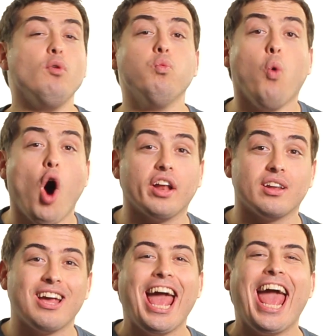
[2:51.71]
one,
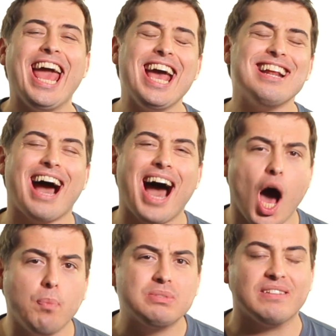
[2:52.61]
add
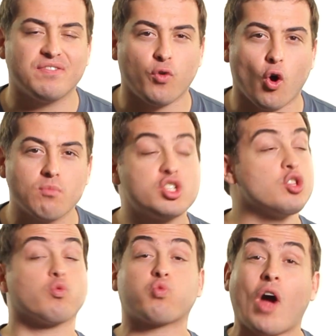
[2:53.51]
opt-in forms to the
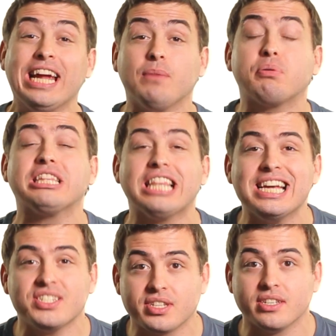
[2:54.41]
right
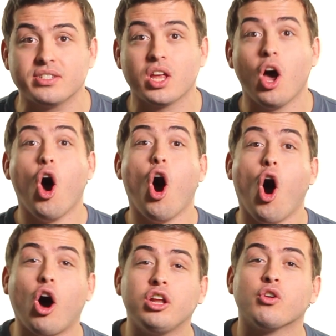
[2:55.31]
places
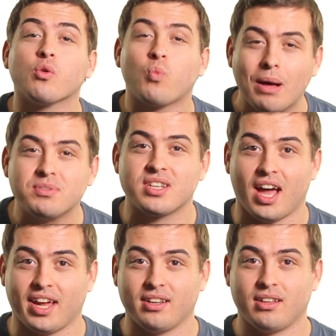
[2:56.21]
on your
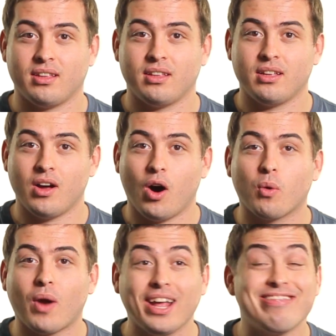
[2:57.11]
website. All
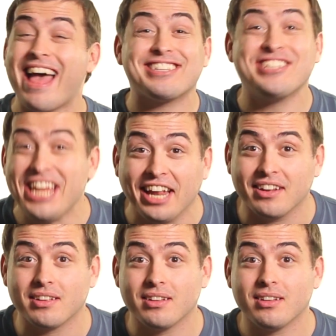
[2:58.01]
right, that's it.
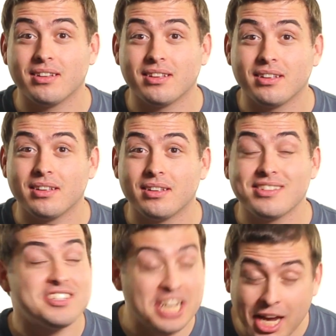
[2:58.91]

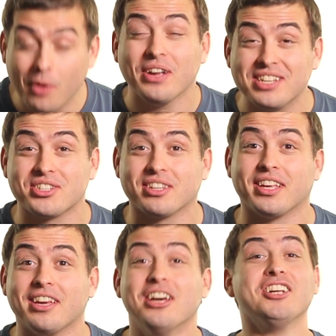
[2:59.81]

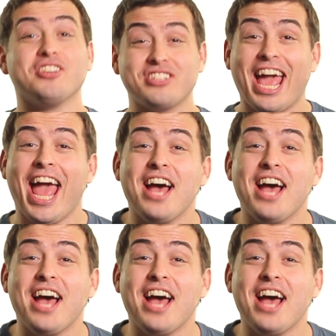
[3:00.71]
Seriously, just add